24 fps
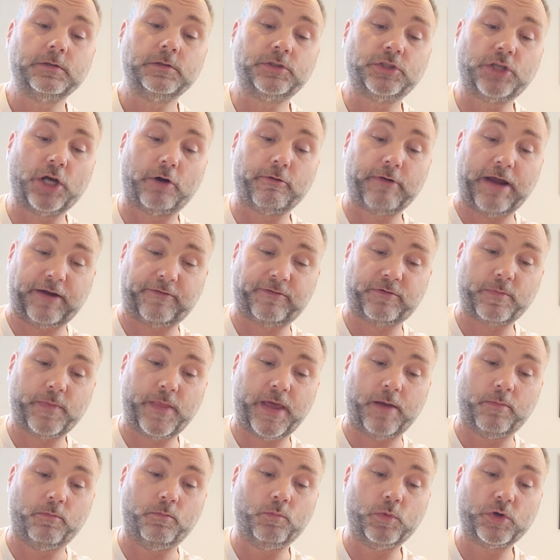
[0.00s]
direct from
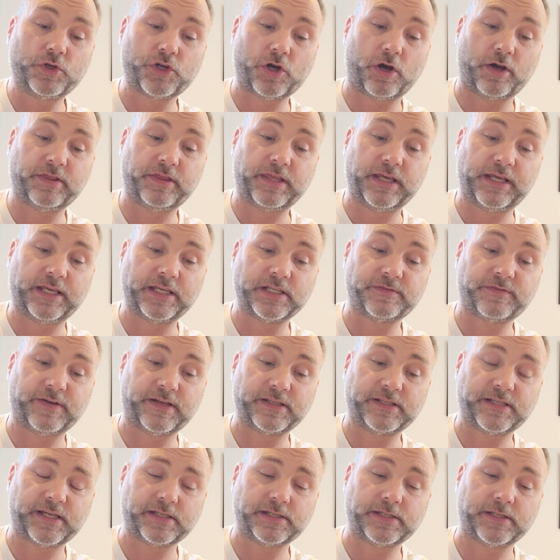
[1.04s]
them which i think is
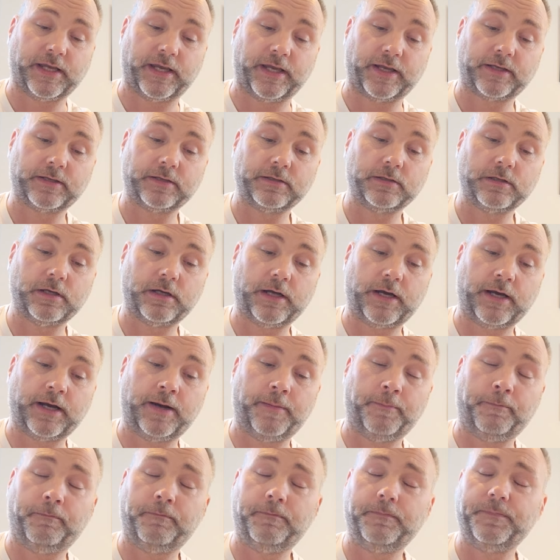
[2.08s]
fantastic
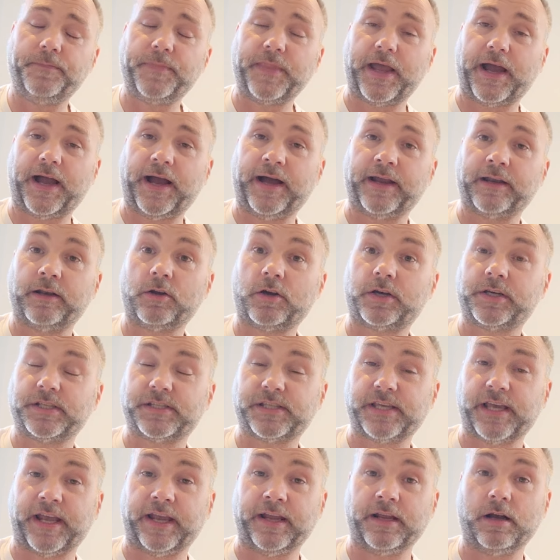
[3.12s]
um, and like i
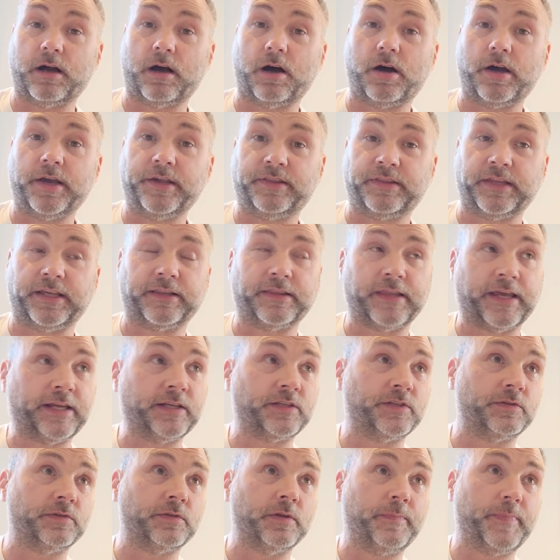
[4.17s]
say i think they
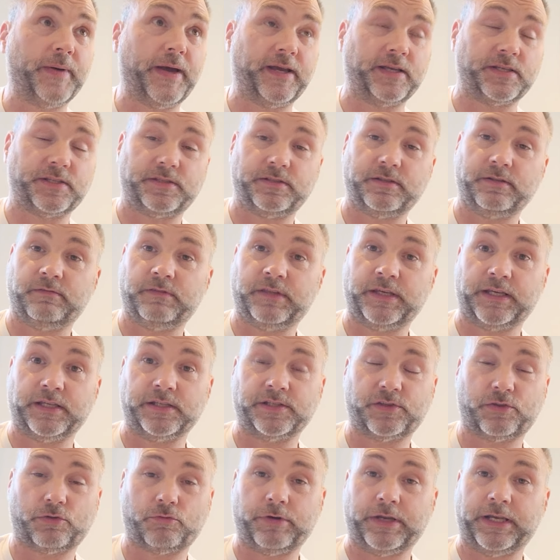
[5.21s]
do the best of
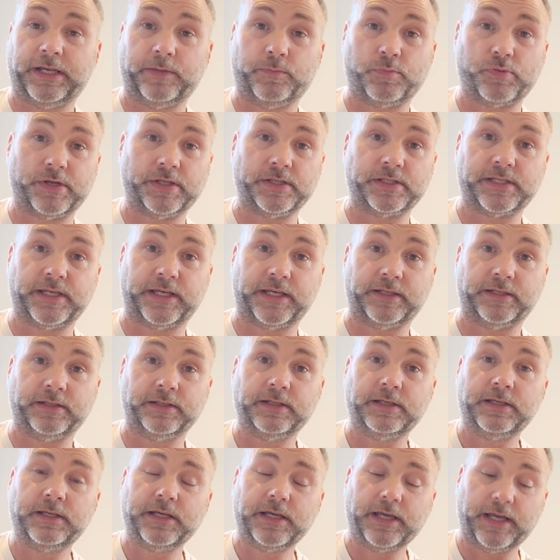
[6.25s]
these 3d printed
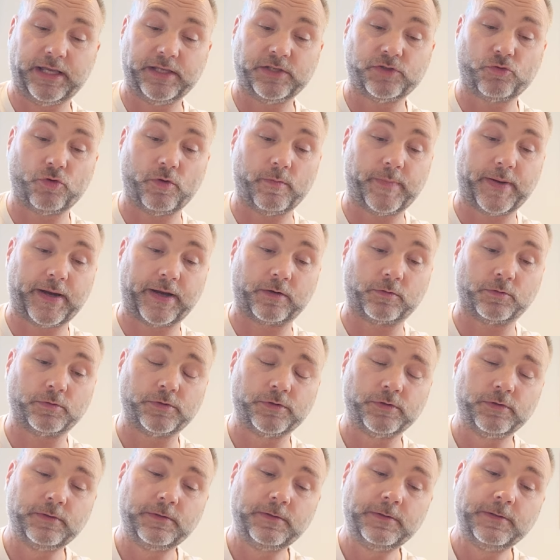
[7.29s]
instrument panels
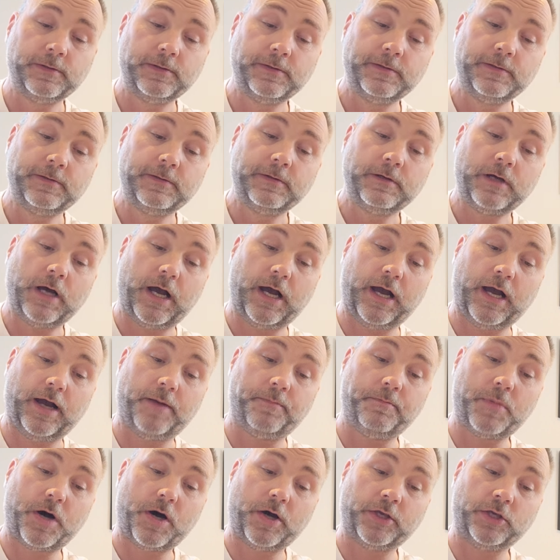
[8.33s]
uh,
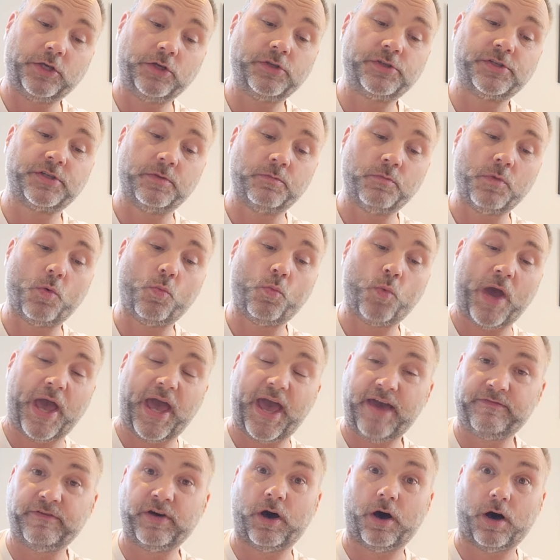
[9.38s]
I use them
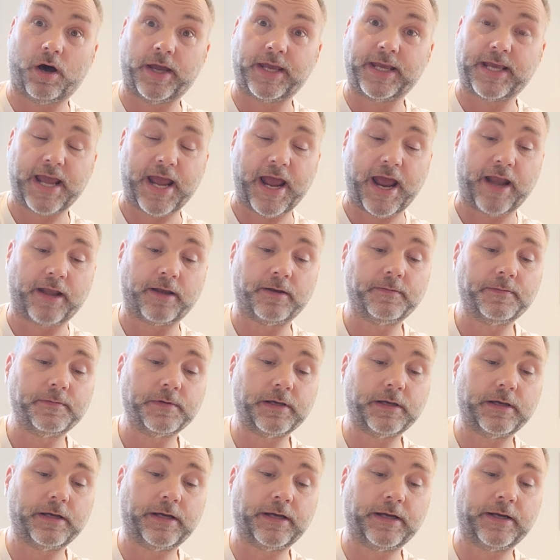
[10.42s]
wherever I can.
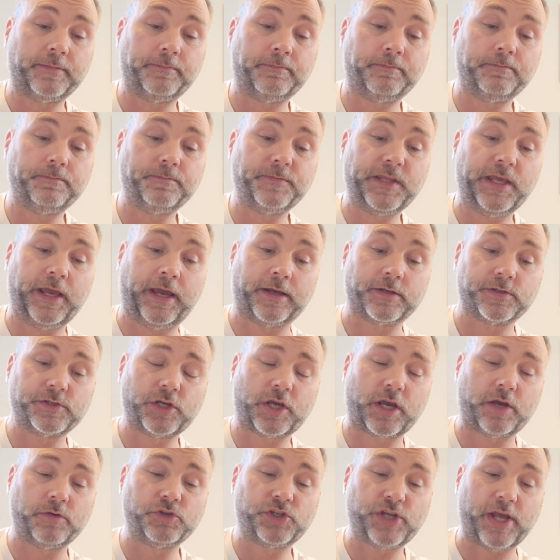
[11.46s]
Um, yeah, so
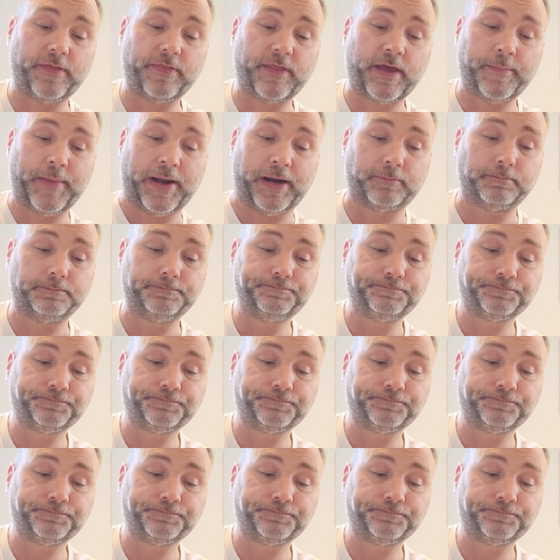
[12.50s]
go and check them out.